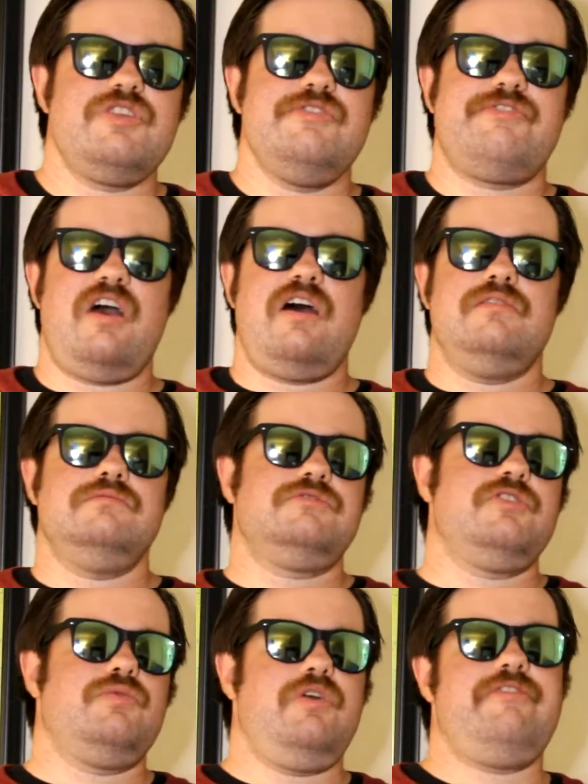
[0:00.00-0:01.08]
You've
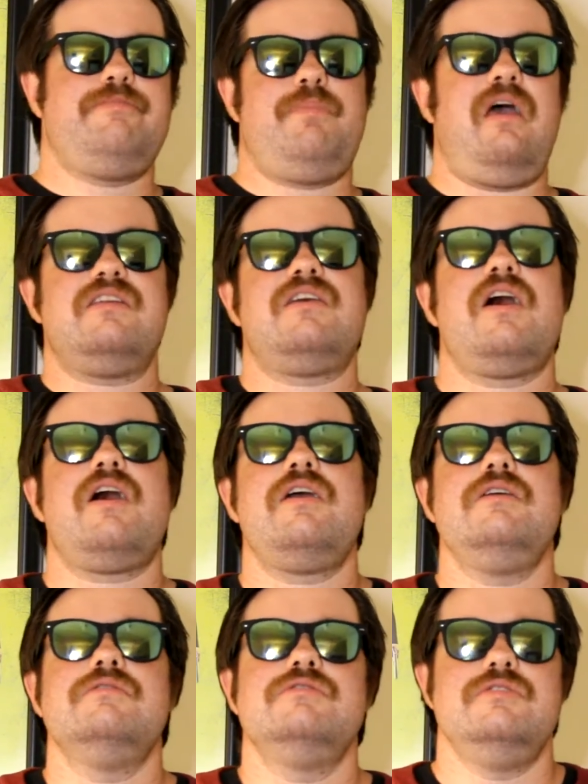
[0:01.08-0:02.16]
got the rough bad
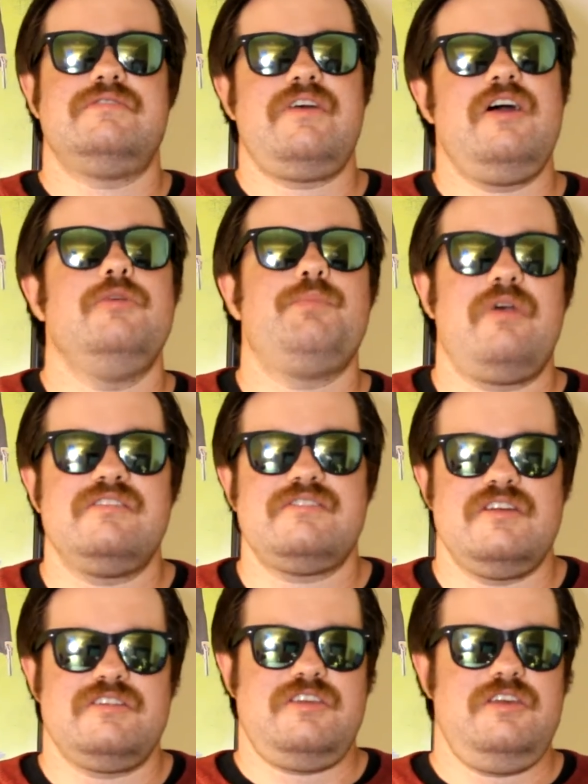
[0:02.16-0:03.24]
guy who's
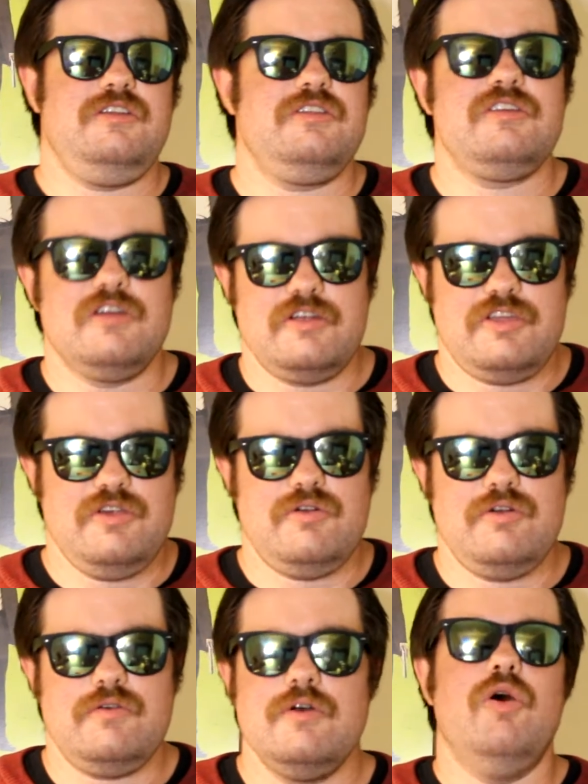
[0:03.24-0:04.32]
hell-bent on killing our
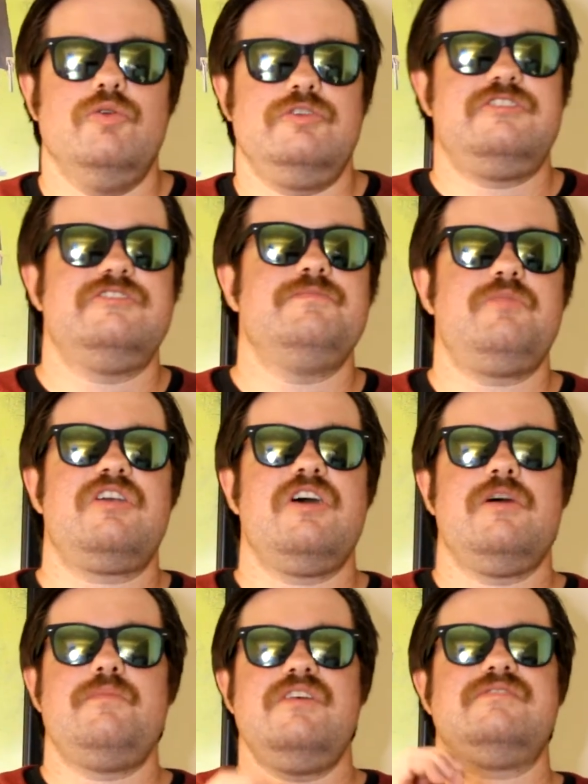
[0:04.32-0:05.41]
hero only to
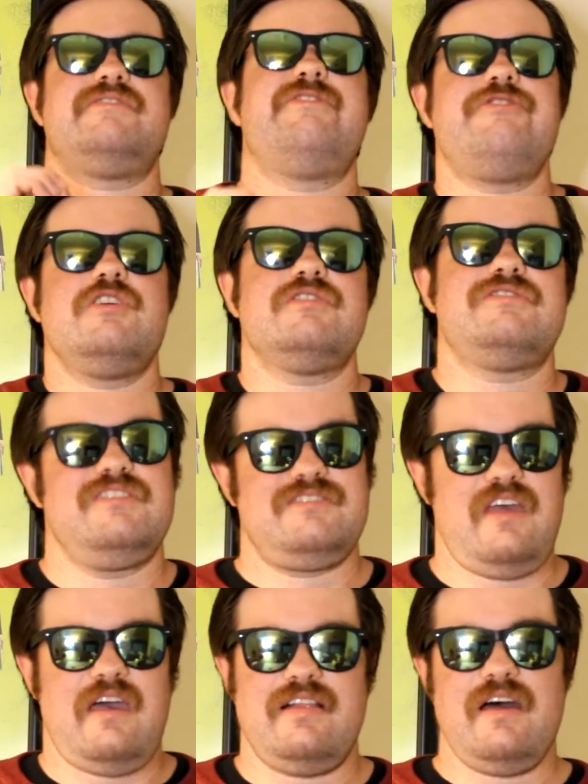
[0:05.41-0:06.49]
become his
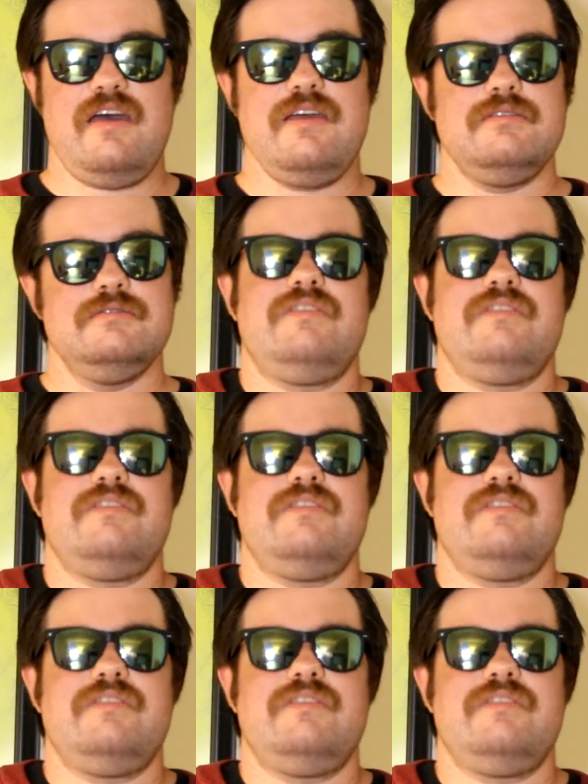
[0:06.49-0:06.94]
fiercest ally.